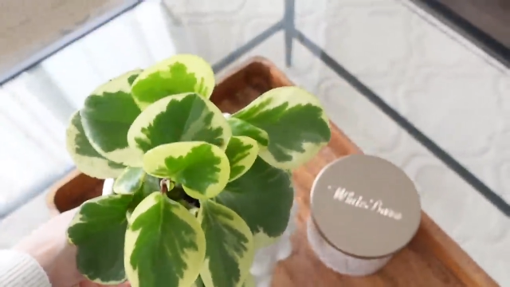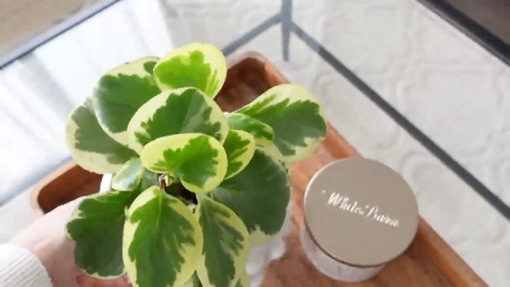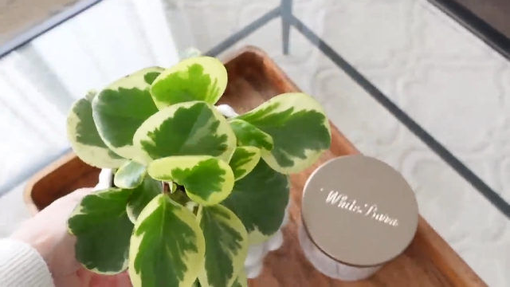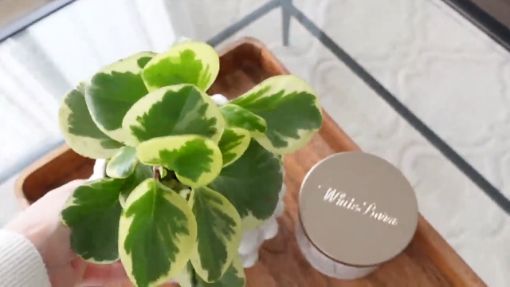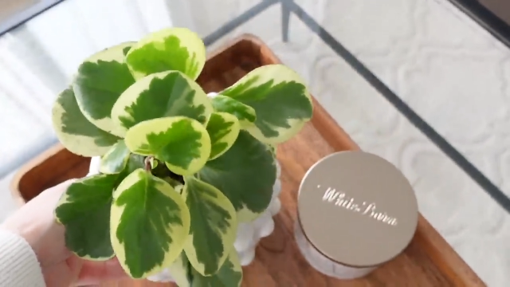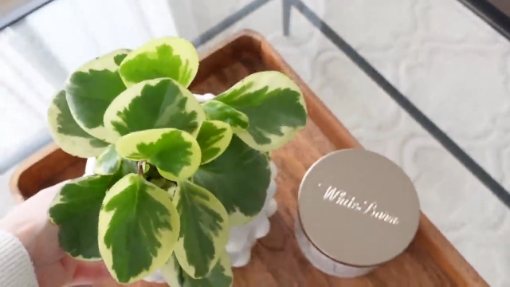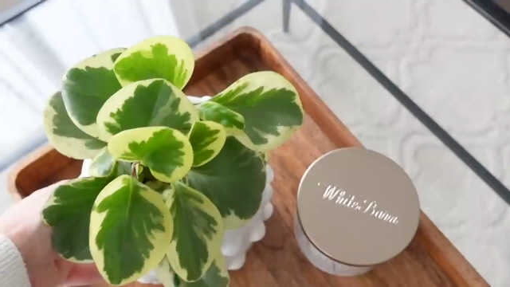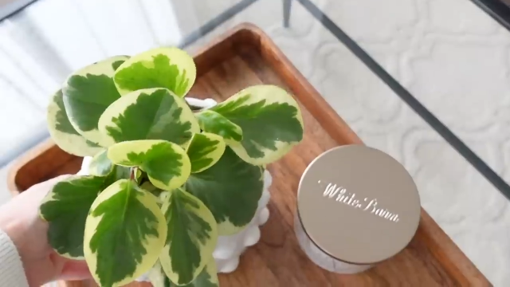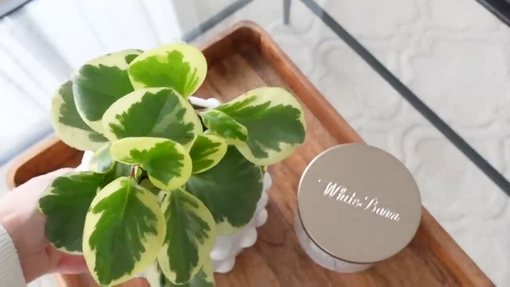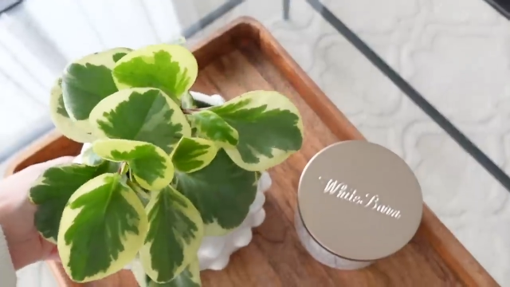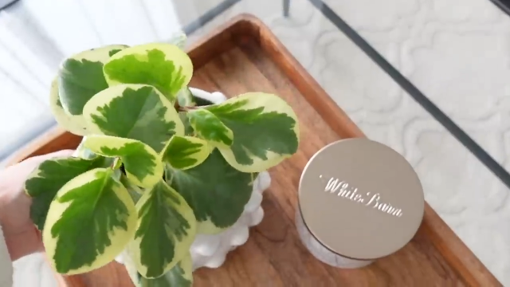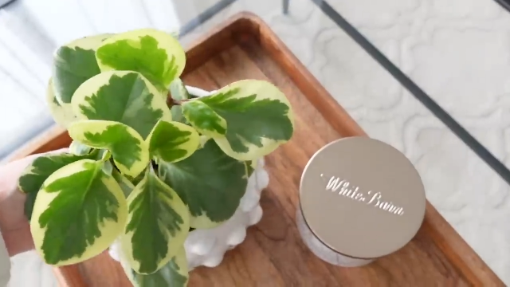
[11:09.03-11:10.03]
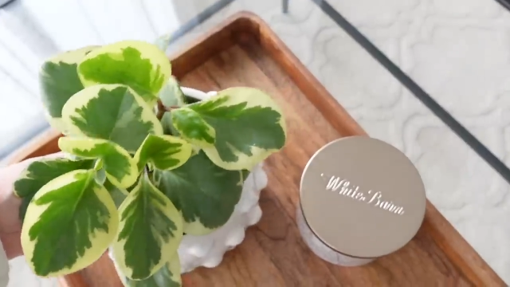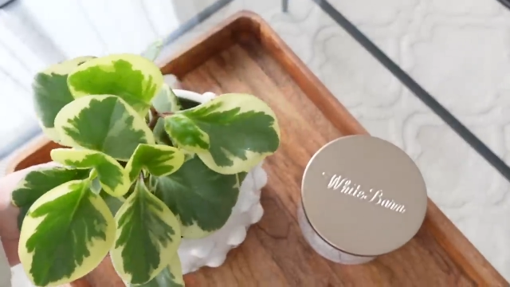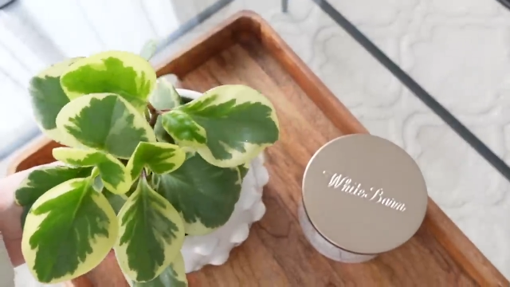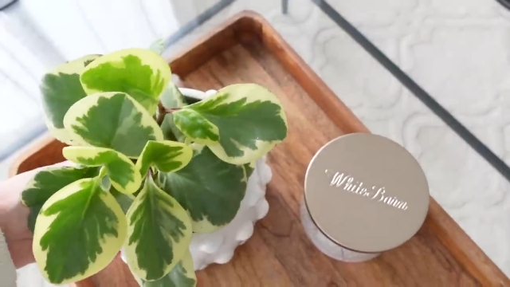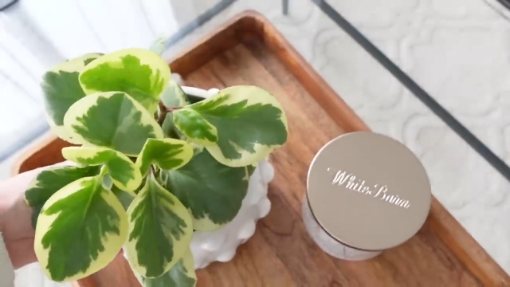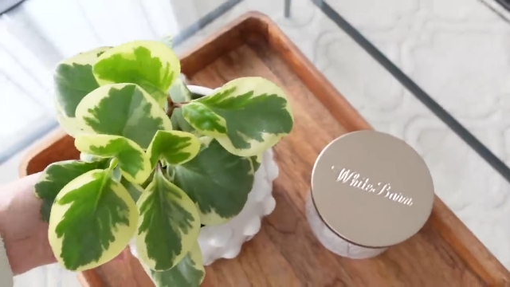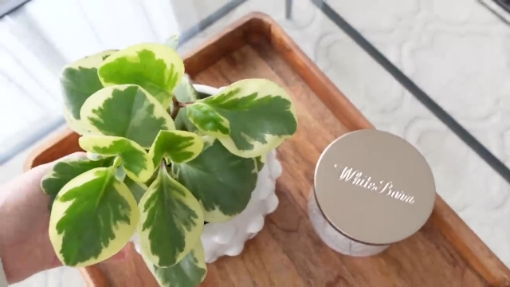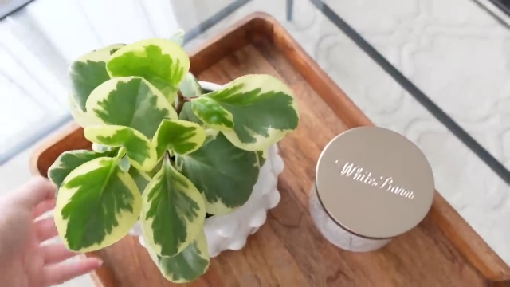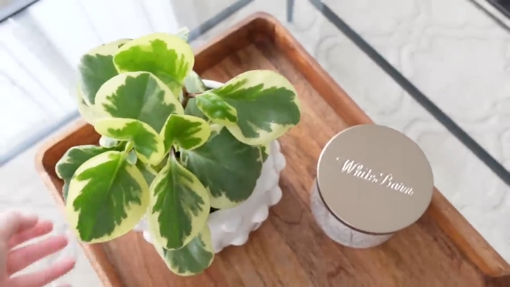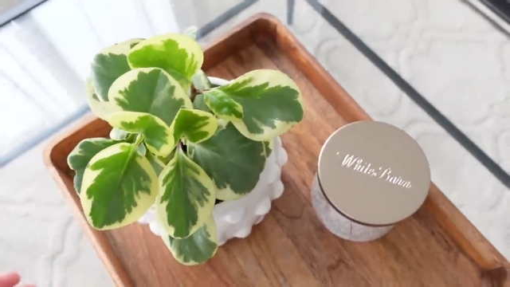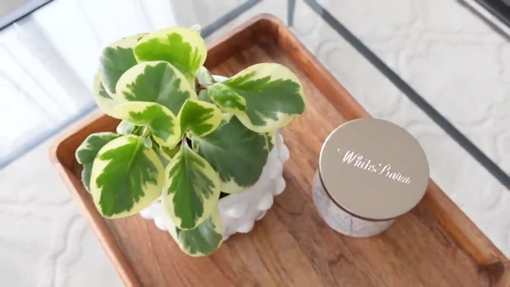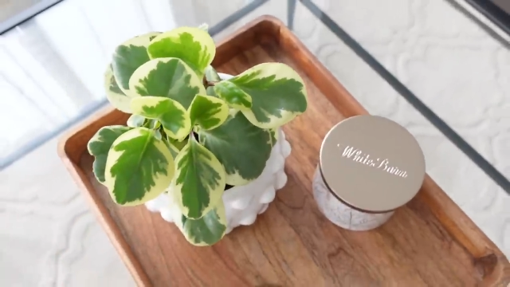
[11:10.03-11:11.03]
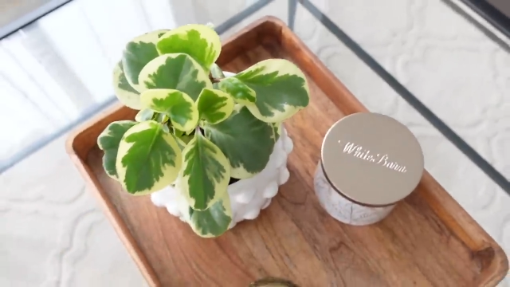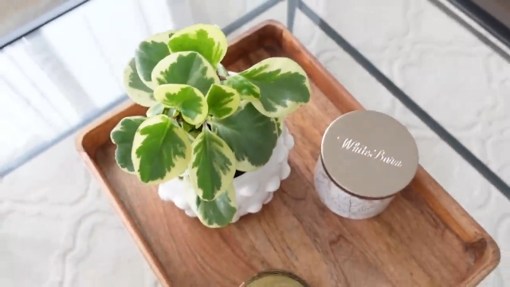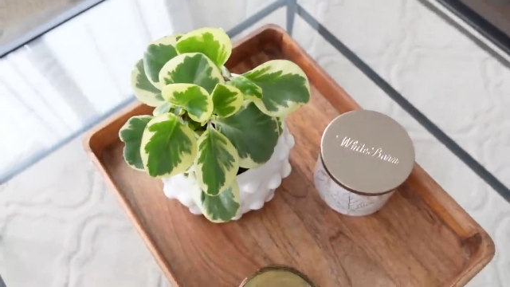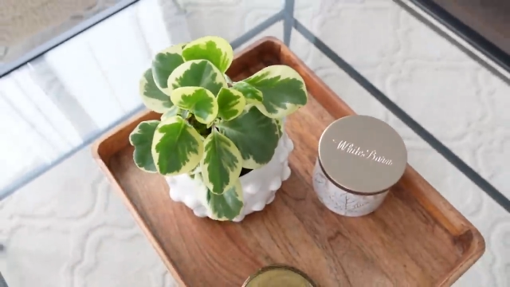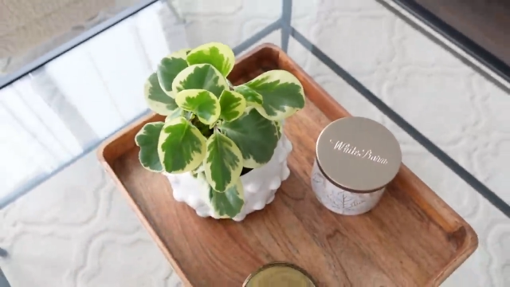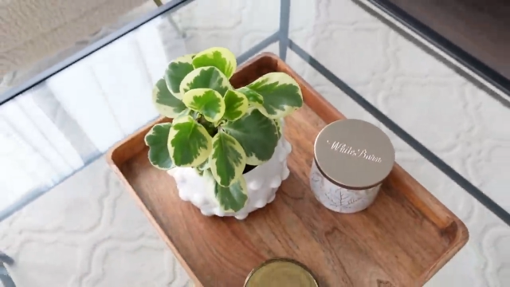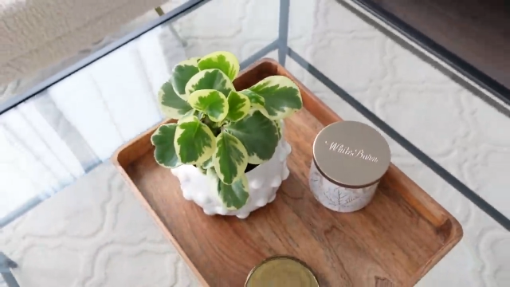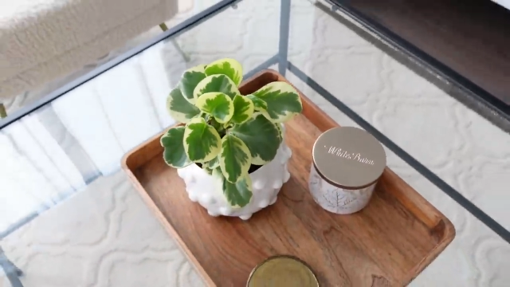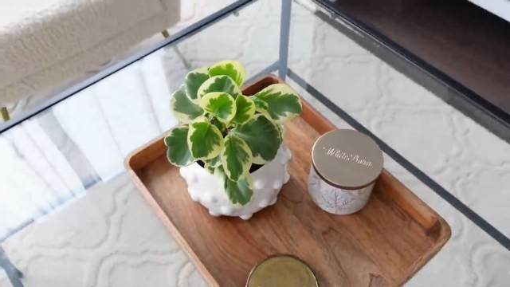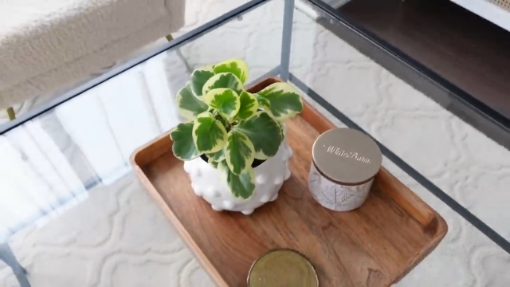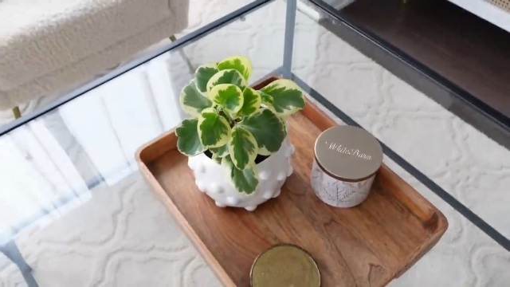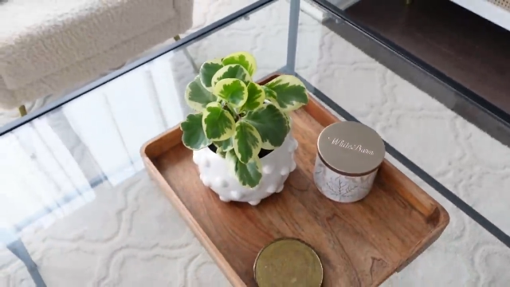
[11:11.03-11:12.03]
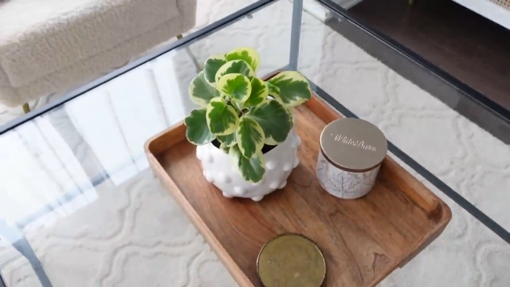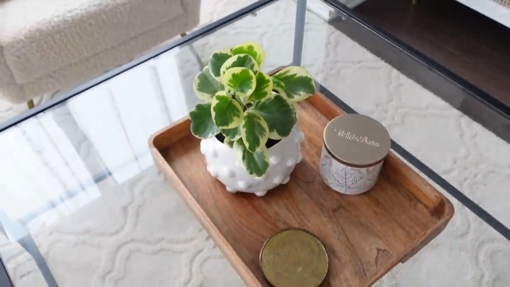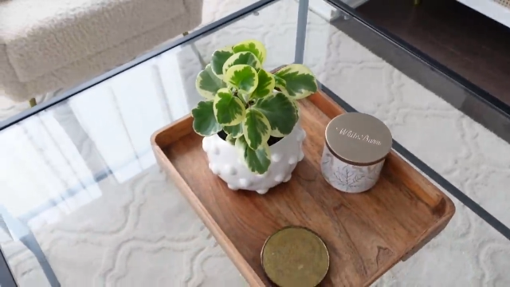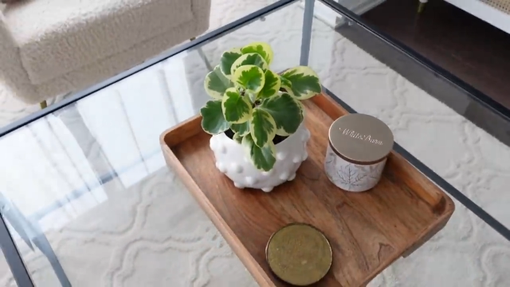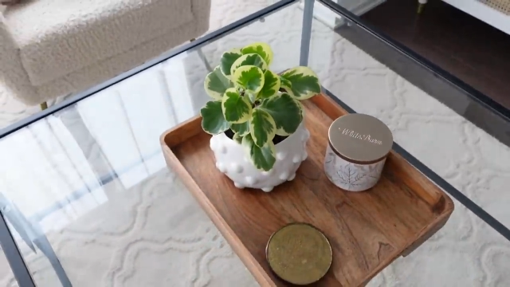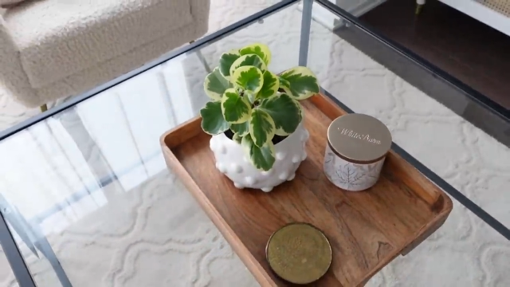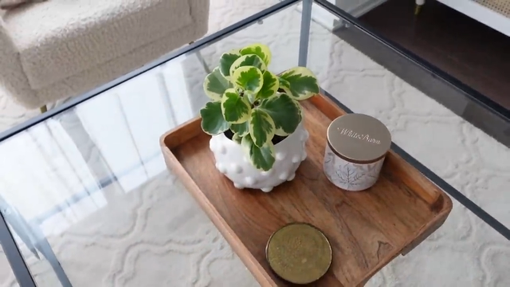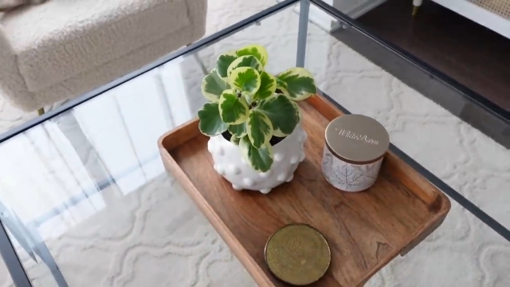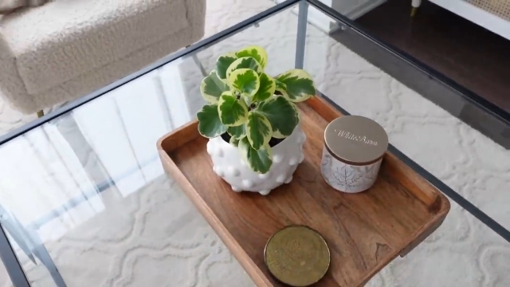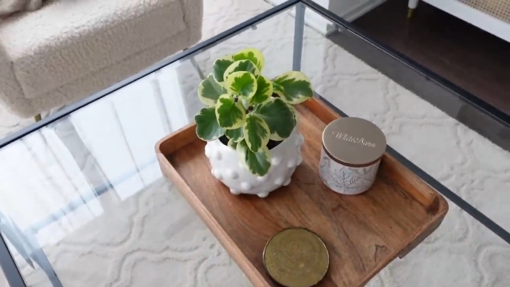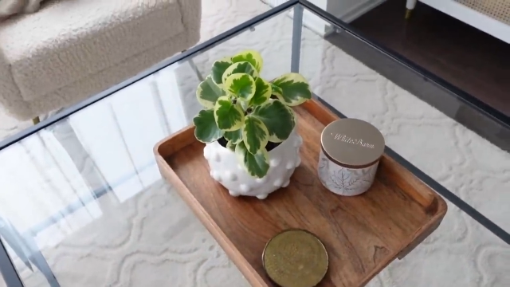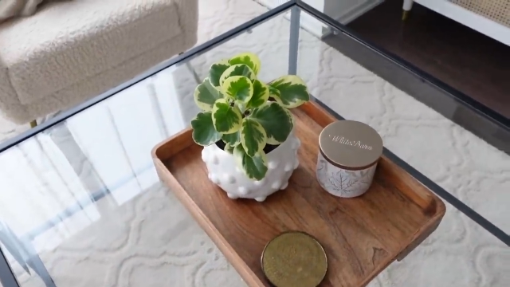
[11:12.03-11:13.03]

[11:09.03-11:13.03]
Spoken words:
No face is visible, so there are no lips to read.